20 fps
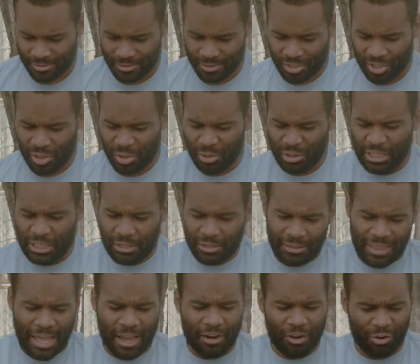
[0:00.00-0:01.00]
So you lean
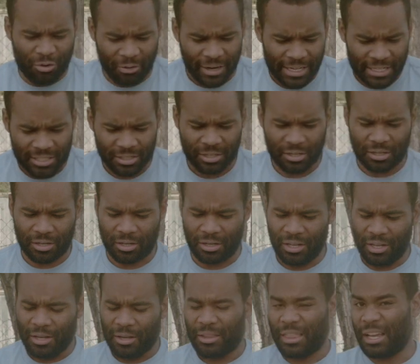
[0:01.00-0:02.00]
on that grace
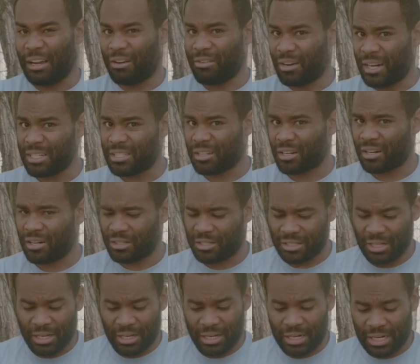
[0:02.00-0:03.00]
card. That grace
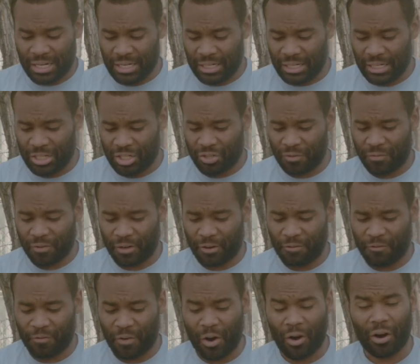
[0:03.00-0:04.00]
card's not going to get you very
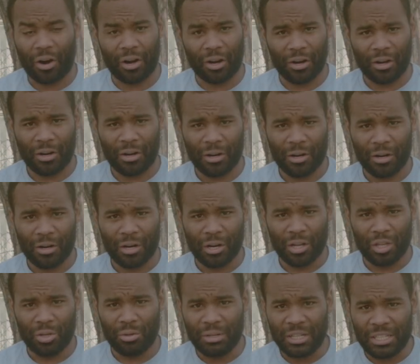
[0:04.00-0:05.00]
far.
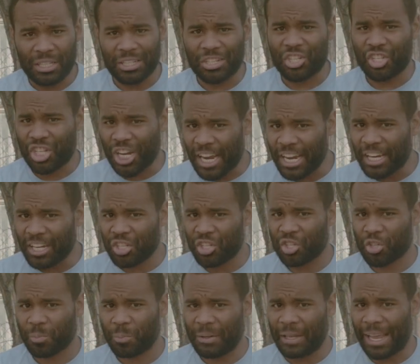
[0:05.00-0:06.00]
You need to
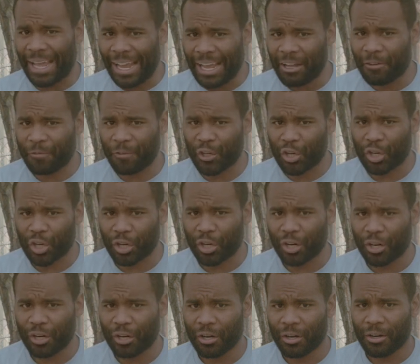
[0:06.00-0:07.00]
change your
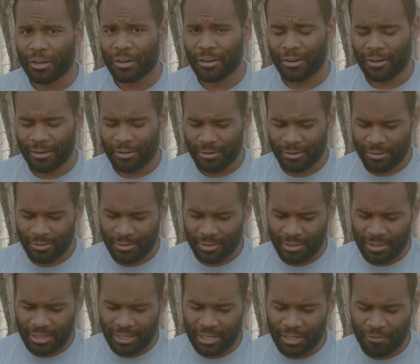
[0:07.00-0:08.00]
behavior.
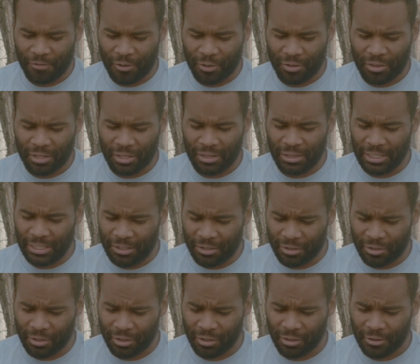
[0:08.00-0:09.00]
And if you're the
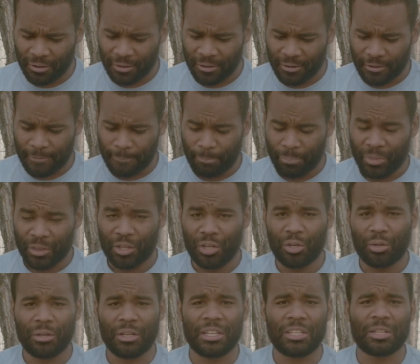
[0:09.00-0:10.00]
leader
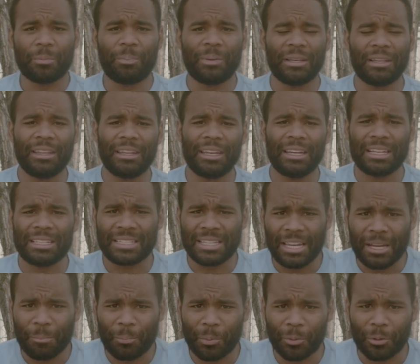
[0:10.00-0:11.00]
you need to be the
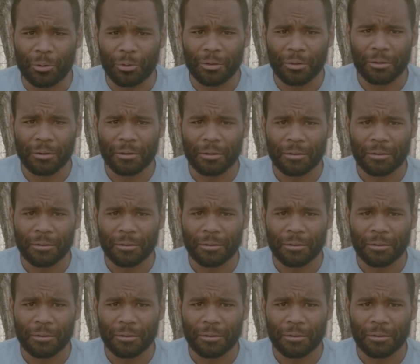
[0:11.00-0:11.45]
example.